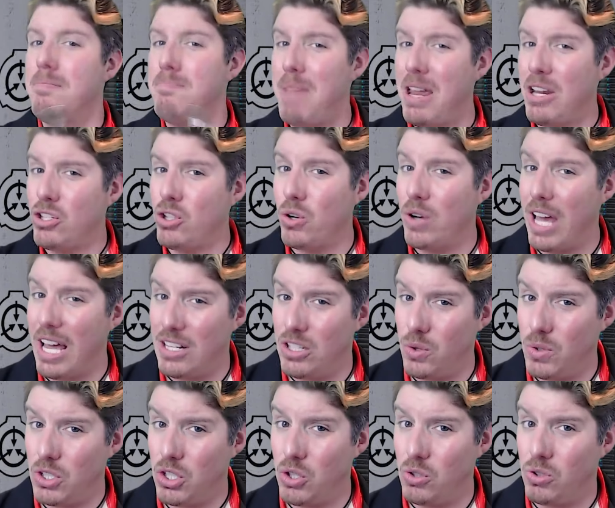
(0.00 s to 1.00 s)
make sure to head to
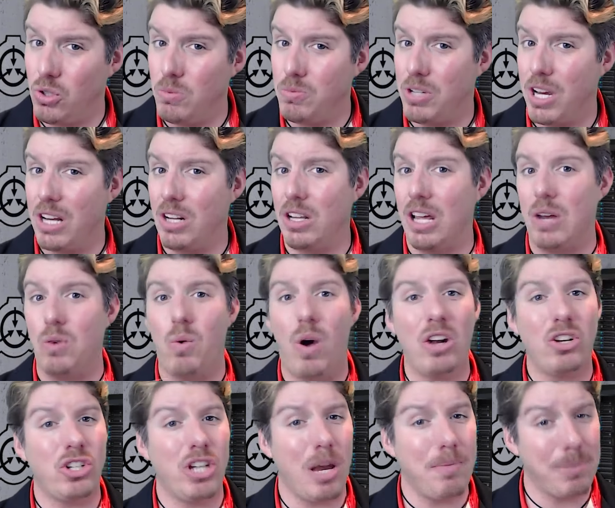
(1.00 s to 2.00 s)
his YouTube channel and
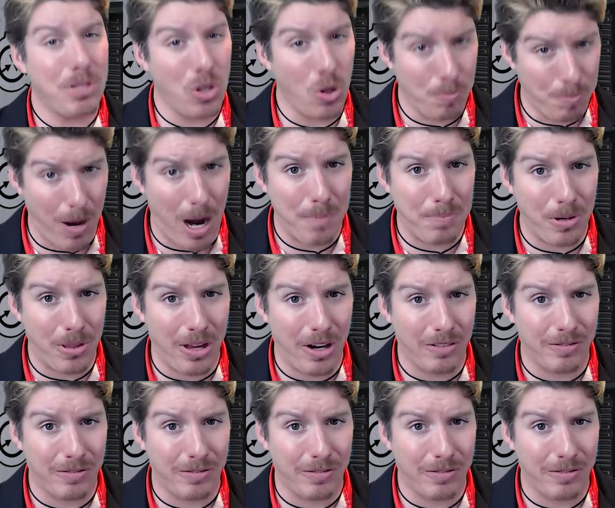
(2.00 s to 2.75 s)
watch the episode proper there